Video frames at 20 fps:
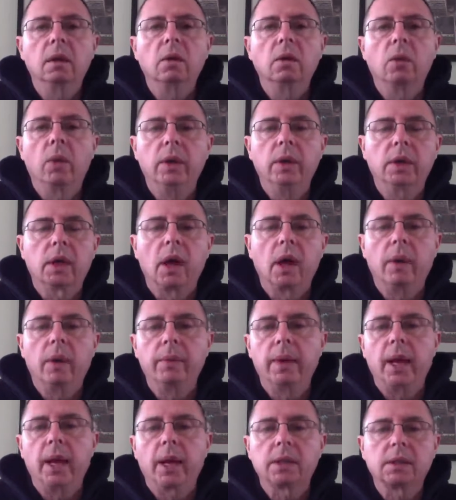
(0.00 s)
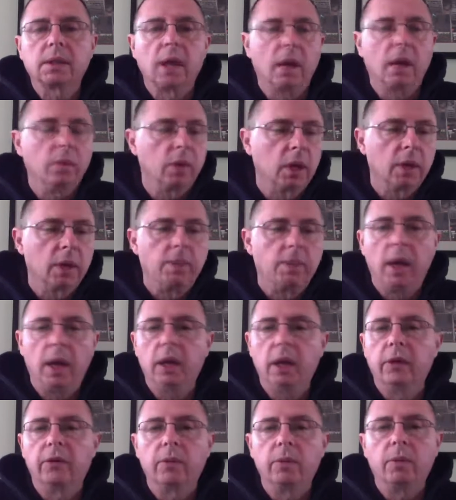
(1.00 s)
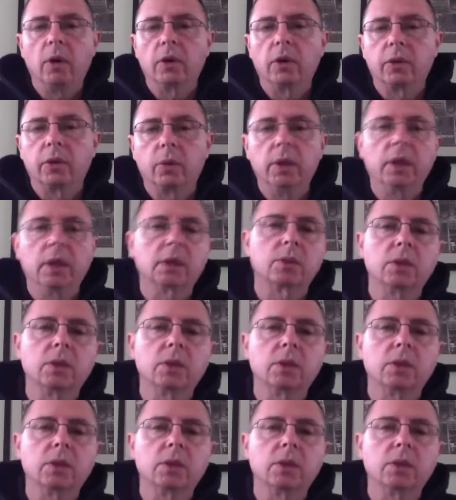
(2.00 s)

When you come the next time, we're going to pay you for both weeks.